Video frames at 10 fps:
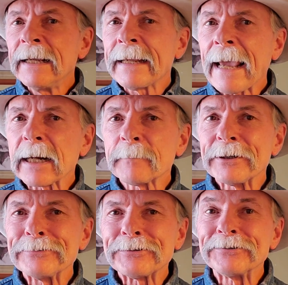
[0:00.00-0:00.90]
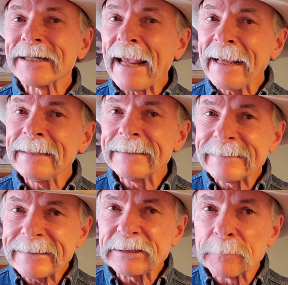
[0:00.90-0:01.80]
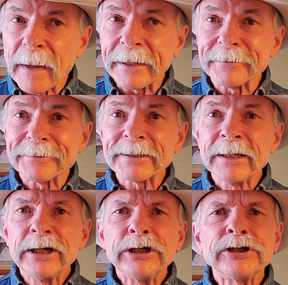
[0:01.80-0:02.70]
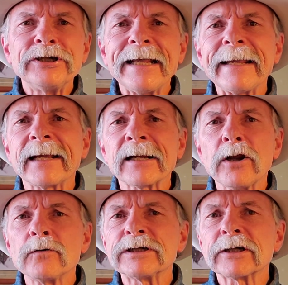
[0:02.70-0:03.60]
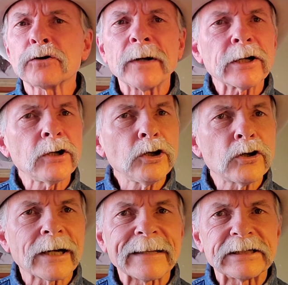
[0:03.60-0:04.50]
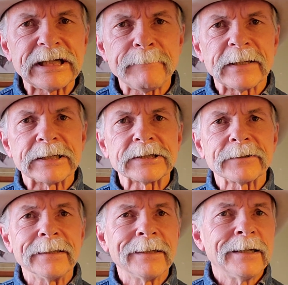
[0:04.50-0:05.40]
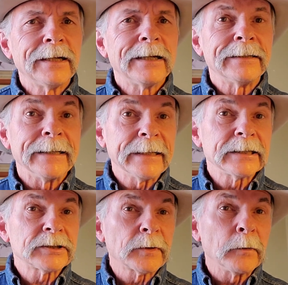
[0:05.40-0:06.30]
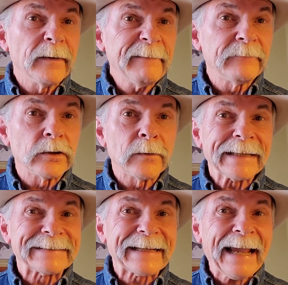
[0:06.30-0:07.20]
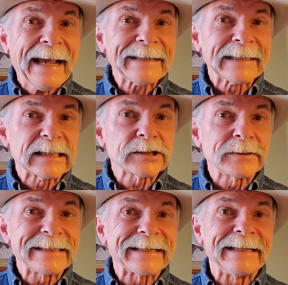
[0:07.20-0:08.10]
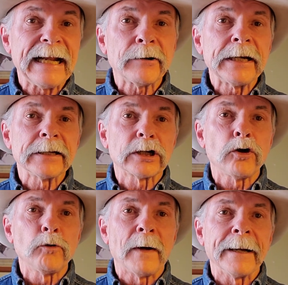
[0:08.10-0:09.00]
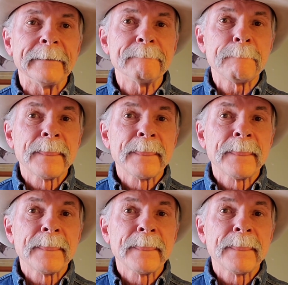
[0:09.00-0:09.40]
Cattle producers and decision makers should take a close, critical look at the sheep industry, the industry we view as the cattle industry's canary in the coal mine.